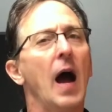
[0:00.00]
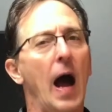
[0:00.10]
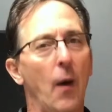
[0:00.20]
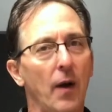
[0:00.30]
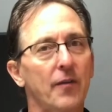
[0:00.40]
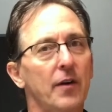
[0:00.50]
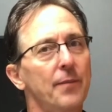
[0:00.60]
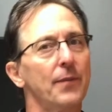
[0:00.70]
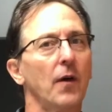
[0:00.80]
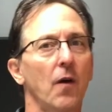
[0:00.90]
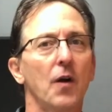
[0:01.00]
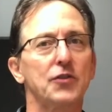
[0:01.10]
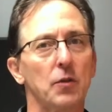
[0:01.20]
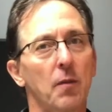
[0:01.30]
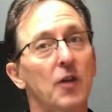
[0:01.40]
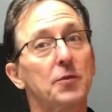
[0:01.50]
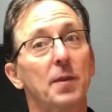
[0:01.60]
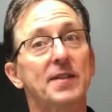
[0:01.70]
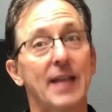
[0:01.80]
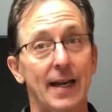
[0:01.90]
However, there are also
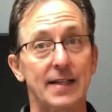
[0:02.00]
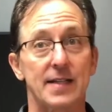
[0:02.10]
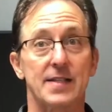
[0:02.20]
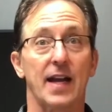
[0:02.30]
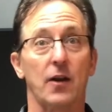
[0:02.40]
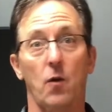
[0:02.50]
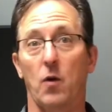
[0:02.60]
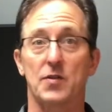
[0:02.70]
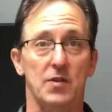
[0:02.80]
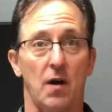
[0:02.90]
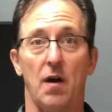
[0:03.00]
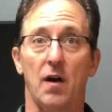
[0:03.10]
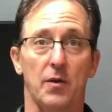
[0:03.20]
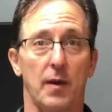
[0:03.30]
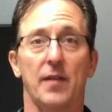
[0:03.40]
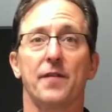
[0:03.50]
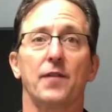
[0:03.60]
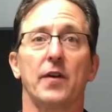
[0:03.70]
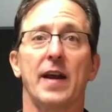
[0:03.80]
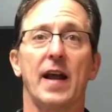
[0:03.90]
multiple tendons that course all around the
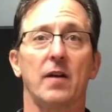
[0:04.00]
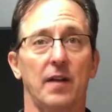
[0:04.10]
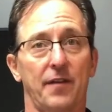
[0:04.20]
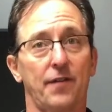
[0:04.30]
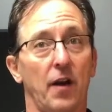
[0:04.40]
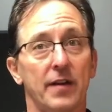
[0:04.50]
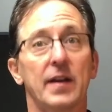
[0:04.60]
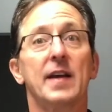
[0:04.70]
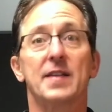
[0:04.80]
foot and ankle, in the front,